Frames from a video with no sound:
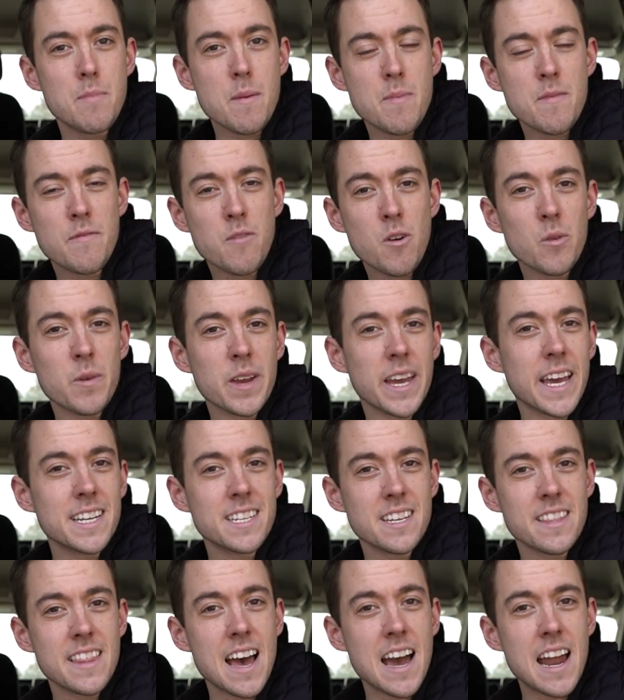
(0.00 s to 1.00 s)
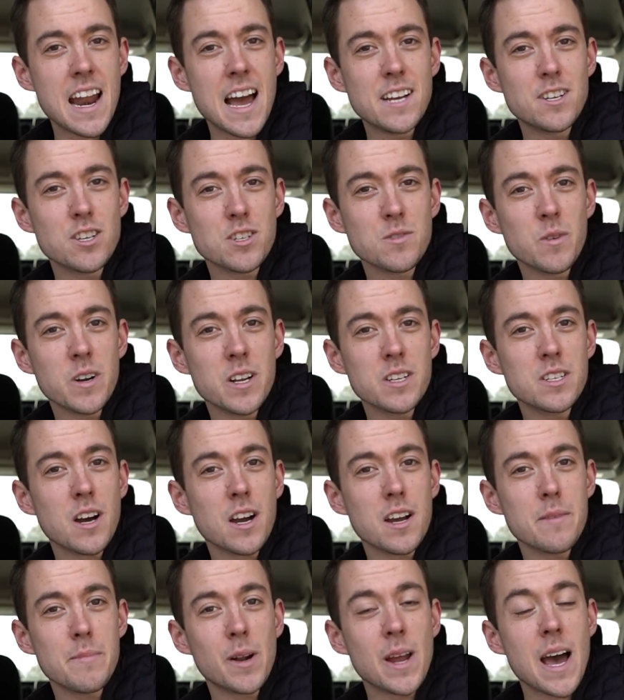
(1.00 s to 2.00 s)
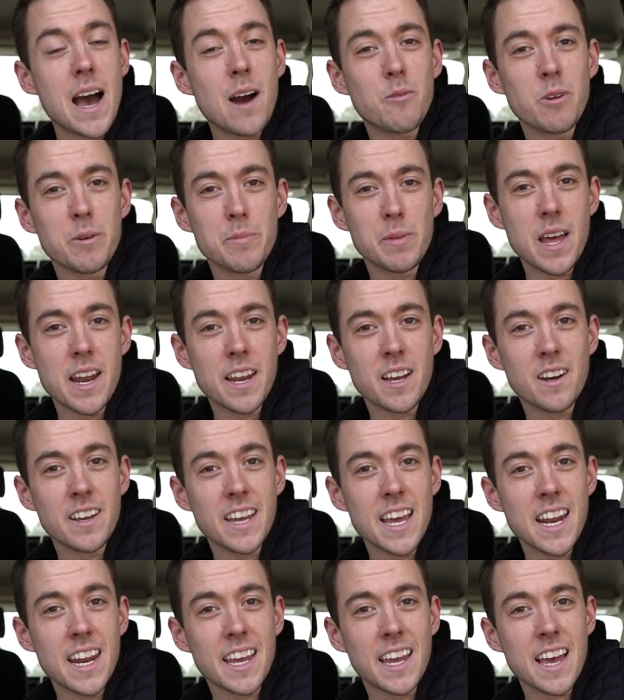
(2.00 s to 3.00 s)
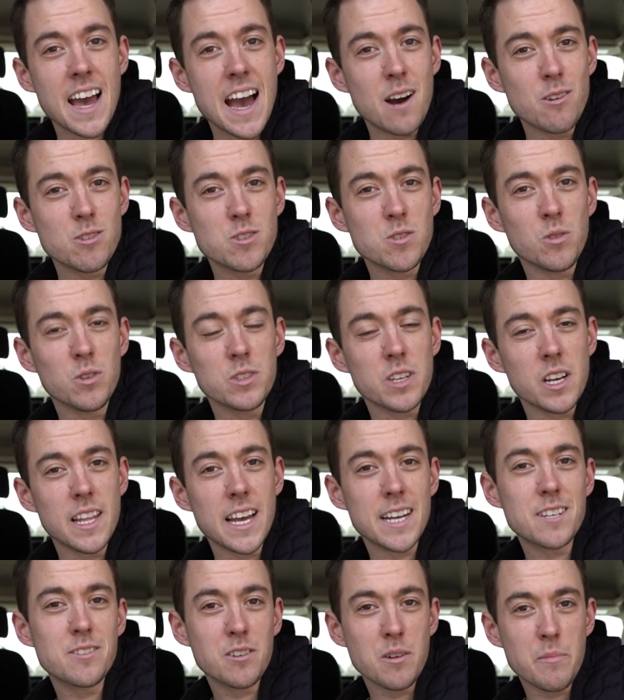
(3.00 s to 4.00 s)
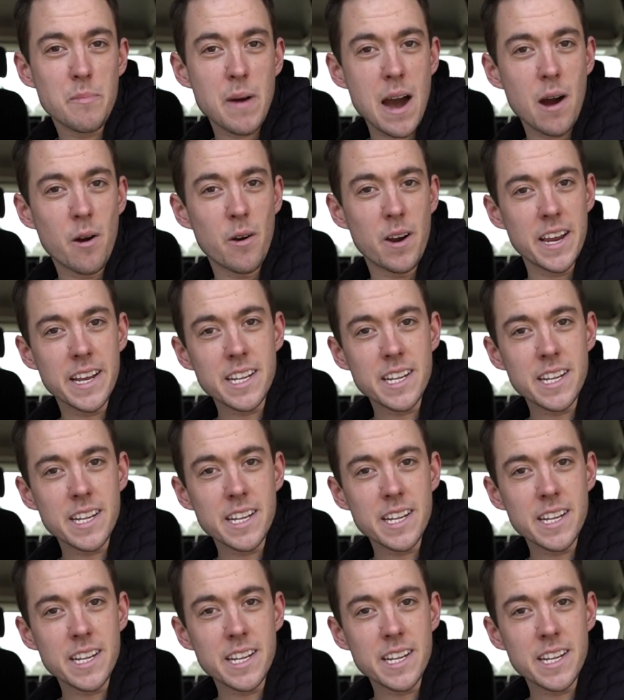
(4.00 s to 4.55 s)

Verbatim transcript: But before we get to that, I just wanna talk about how we're planning on getting household electrical power